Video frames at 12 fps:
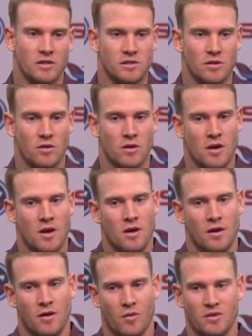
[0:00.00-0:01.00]
So
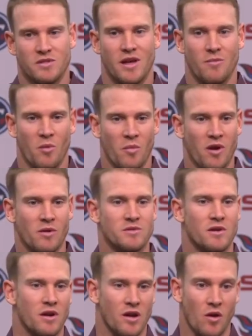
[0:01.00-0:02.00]
once that momentum
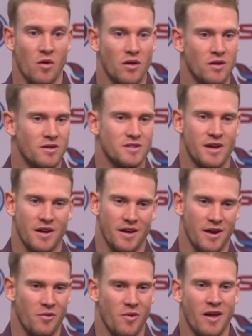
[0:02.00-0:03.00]
started going, you just kind
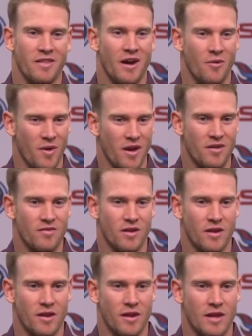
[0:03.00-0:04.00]
of ride that wave
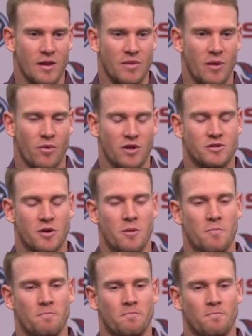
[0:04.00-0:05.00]
and keep that pressure on him.